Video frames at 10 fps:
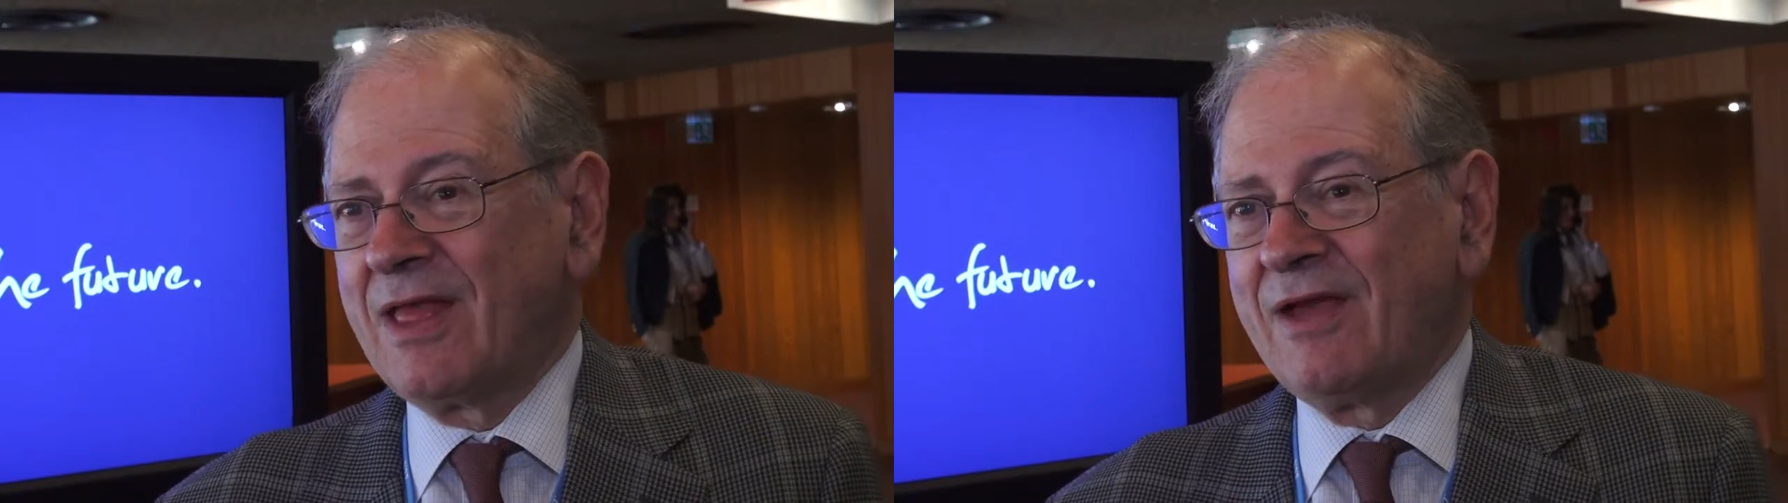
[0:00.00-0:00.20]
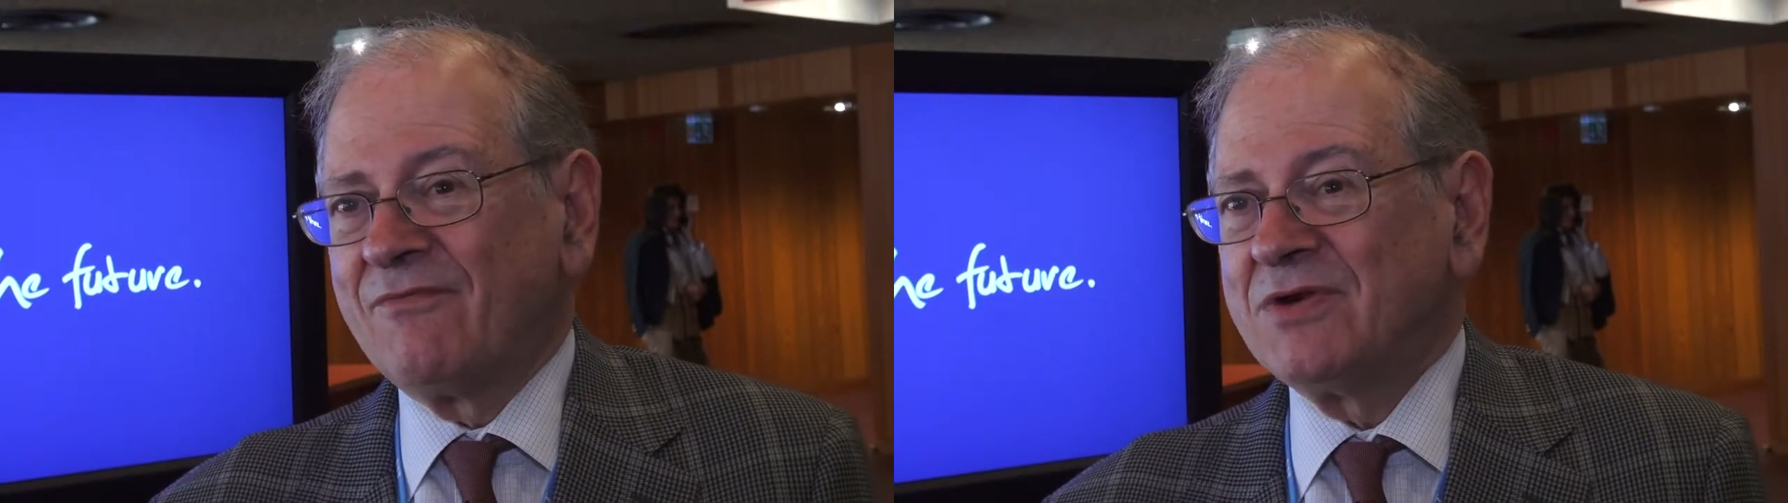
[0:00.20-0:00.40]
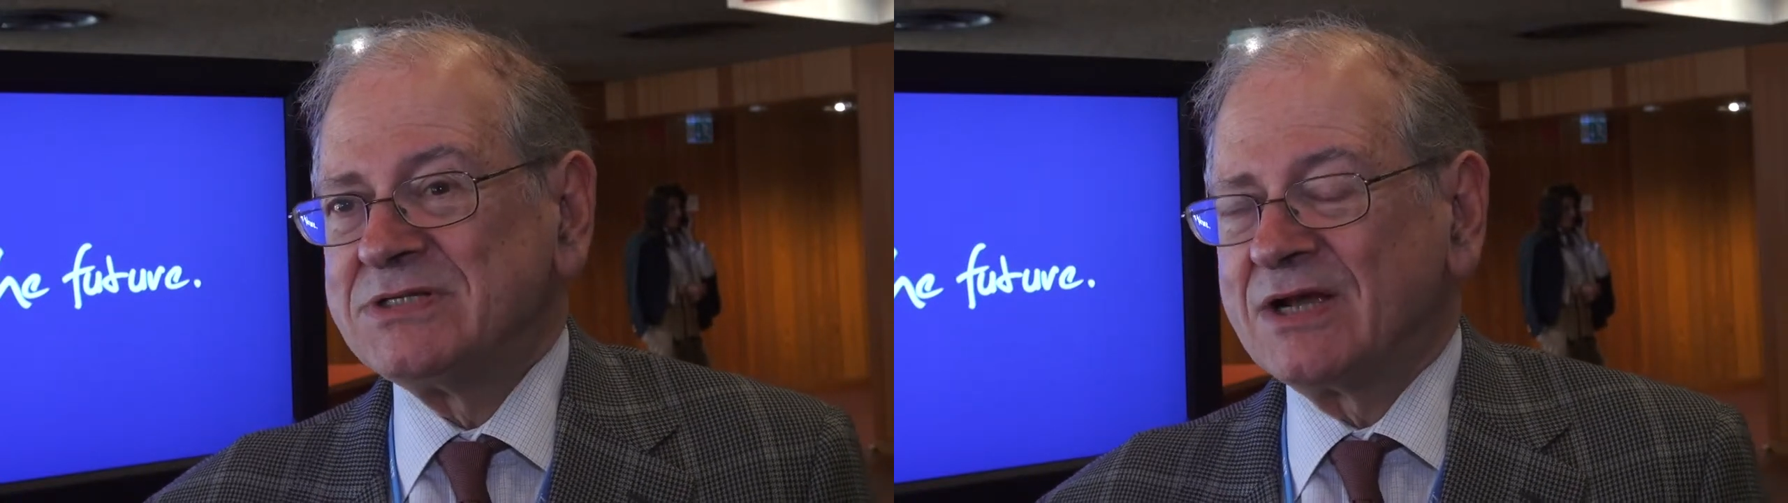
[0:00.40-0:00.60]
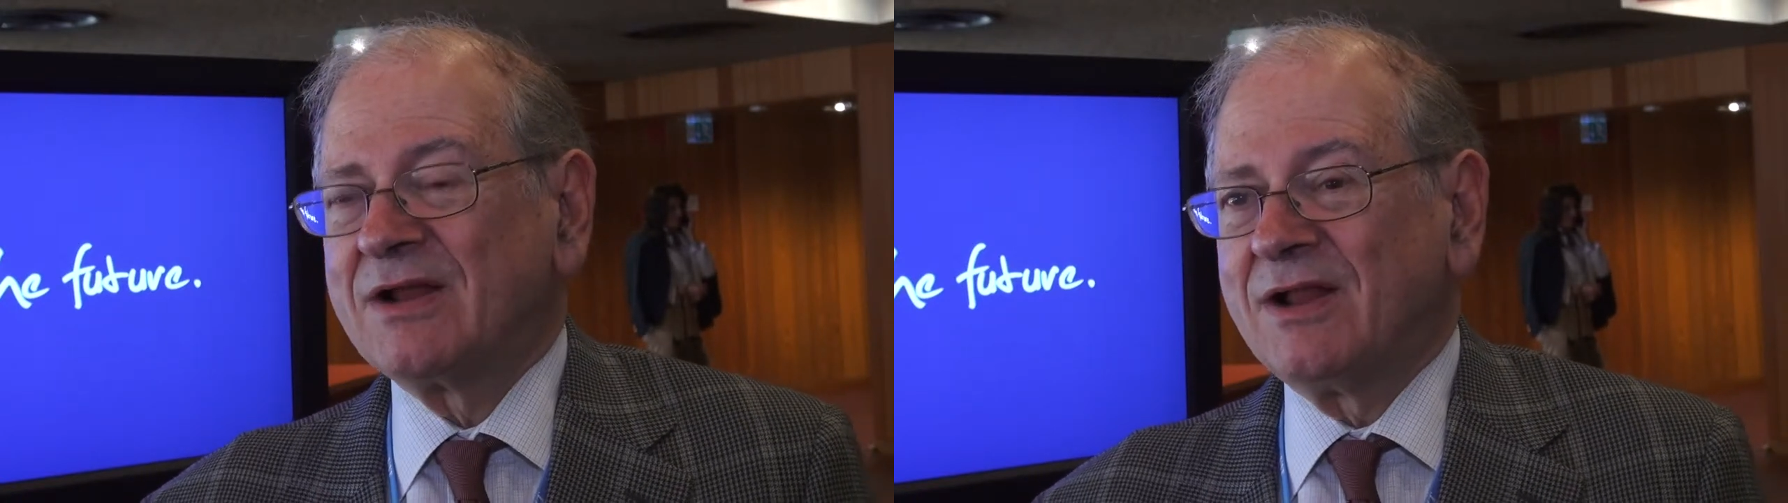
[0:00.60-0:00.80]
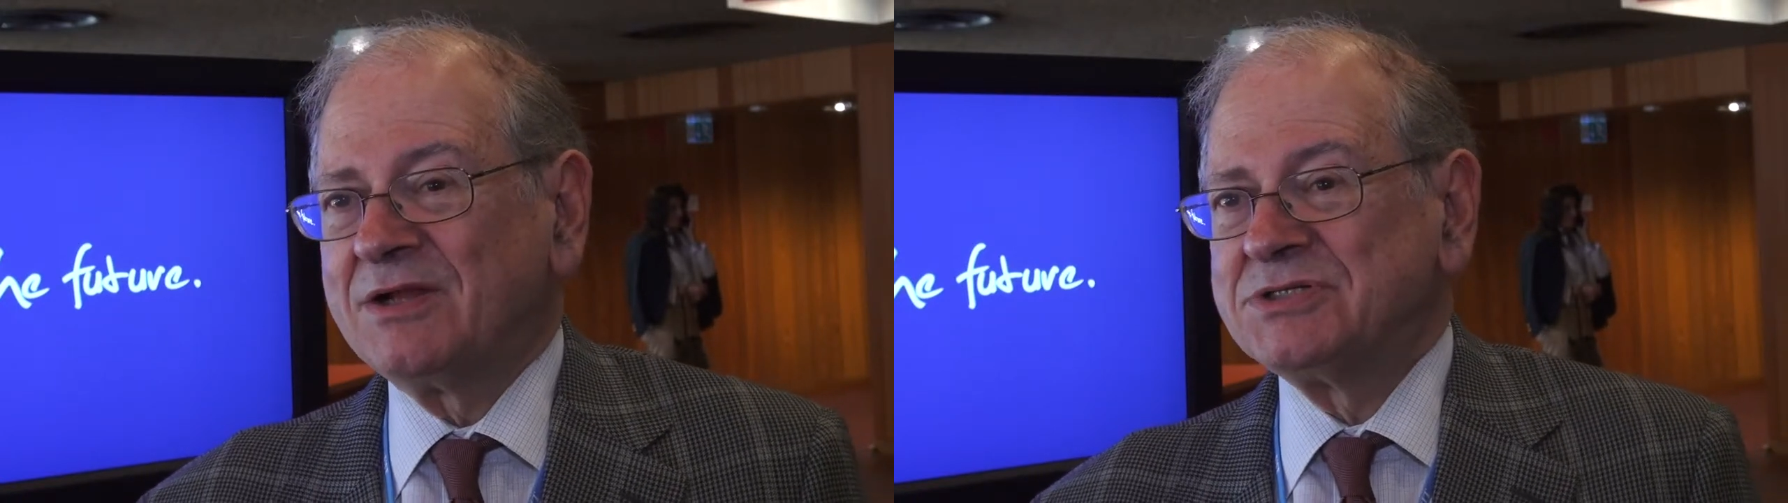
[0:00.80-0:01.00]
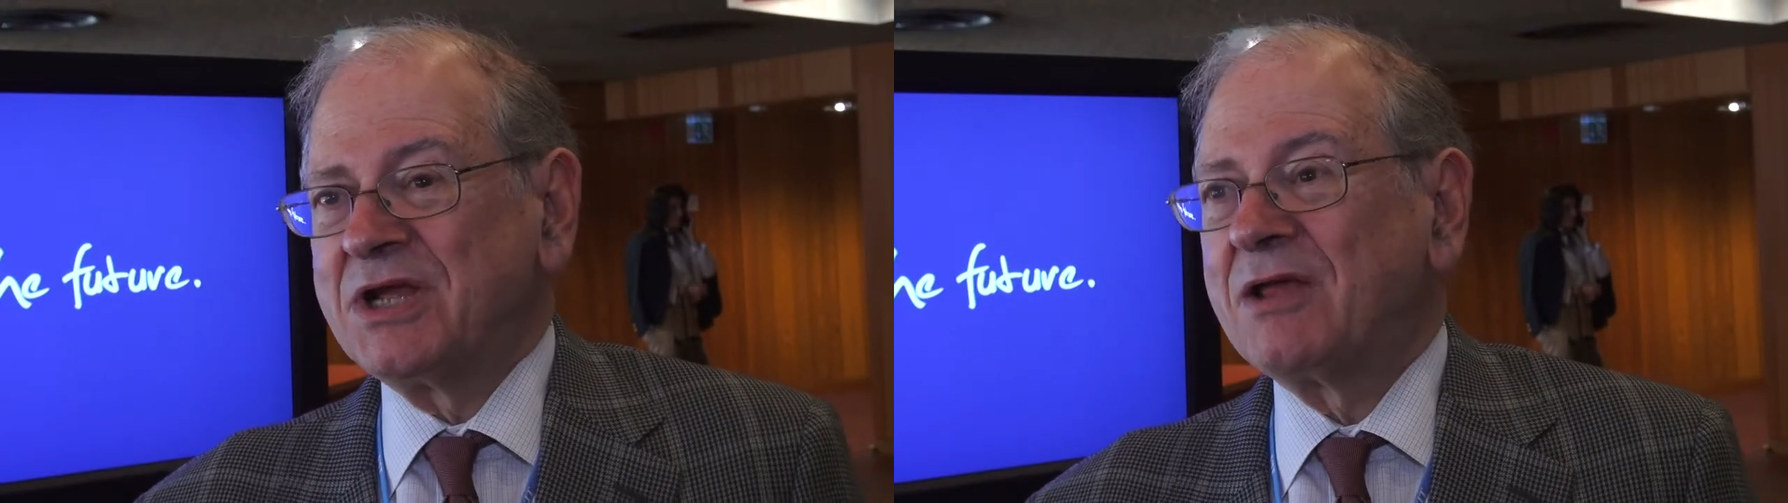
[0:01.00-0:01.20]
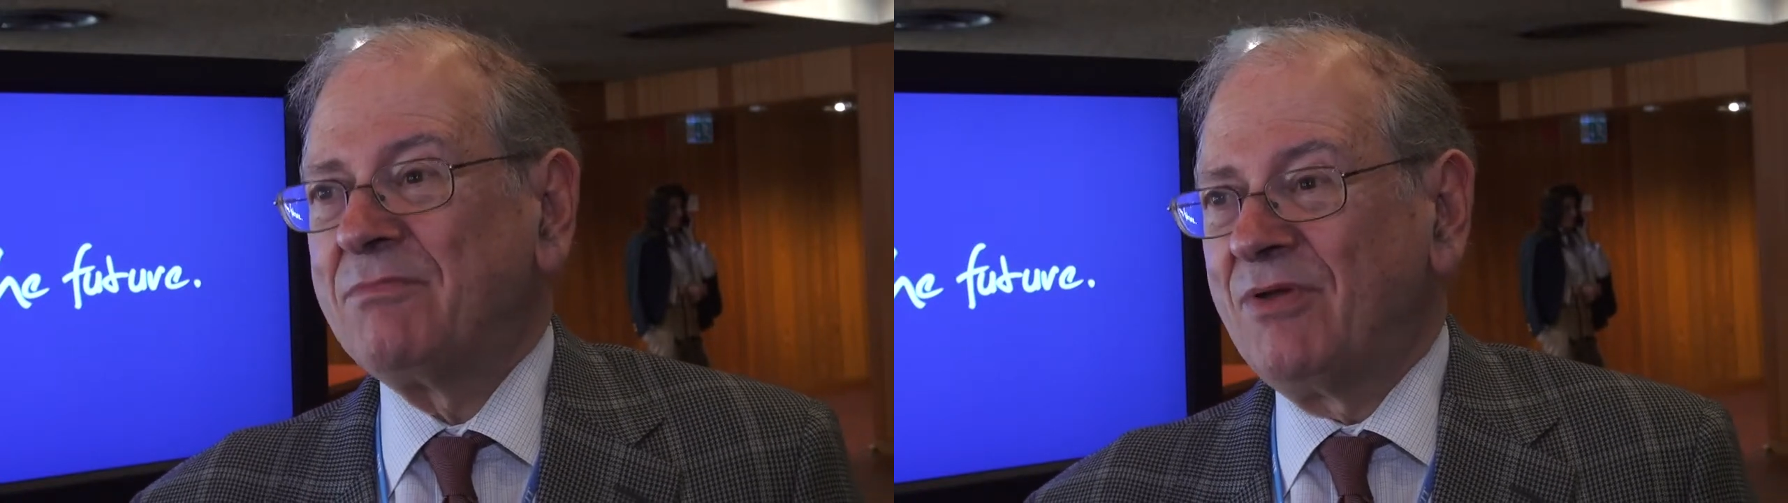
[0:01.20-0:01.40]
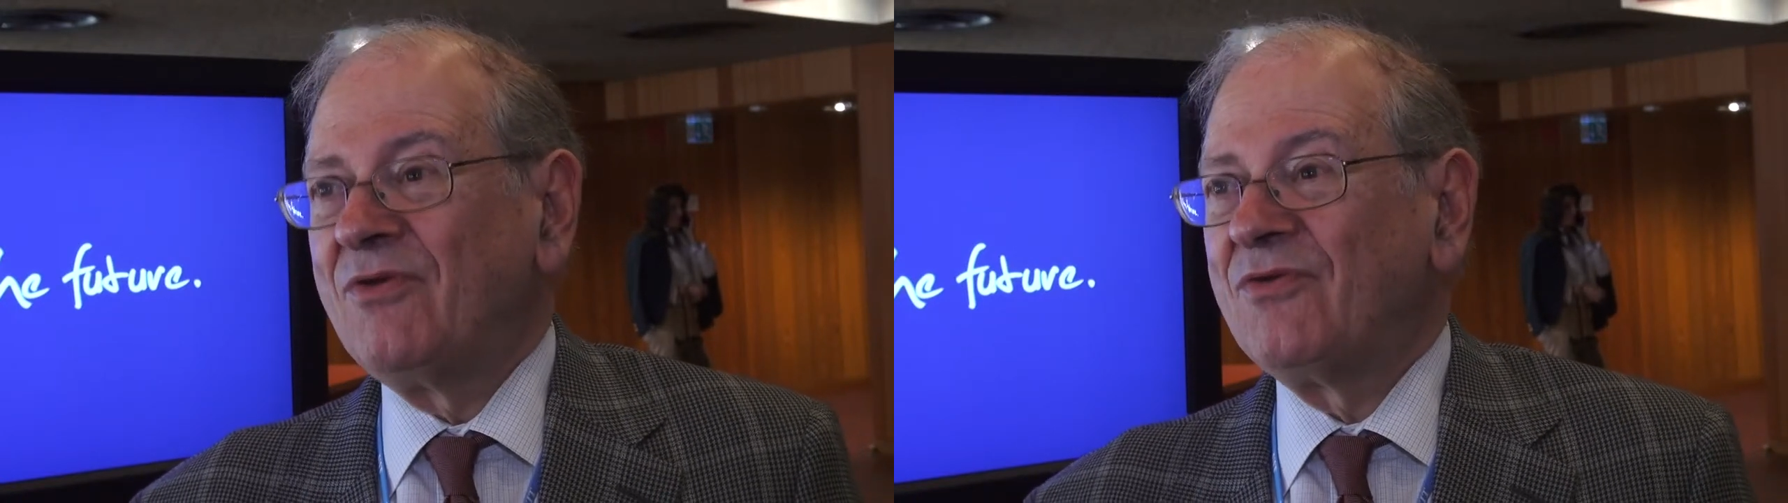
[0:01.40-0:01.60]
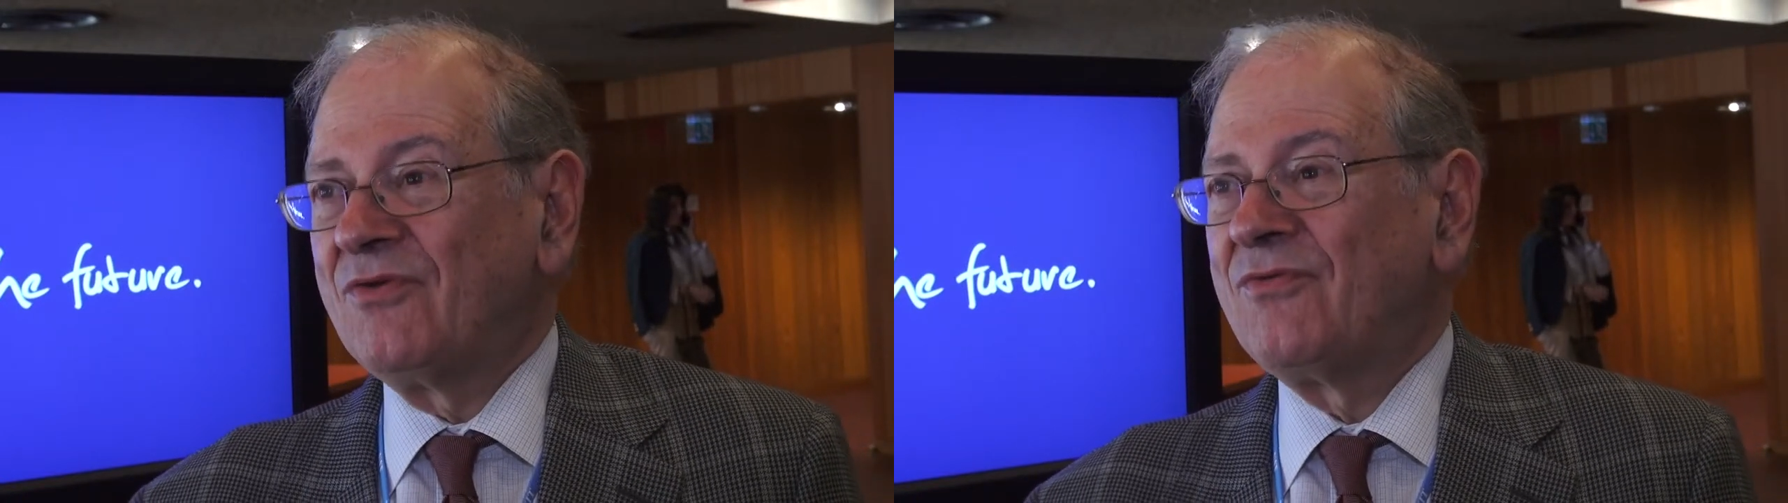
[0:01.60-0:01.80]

every technology can be used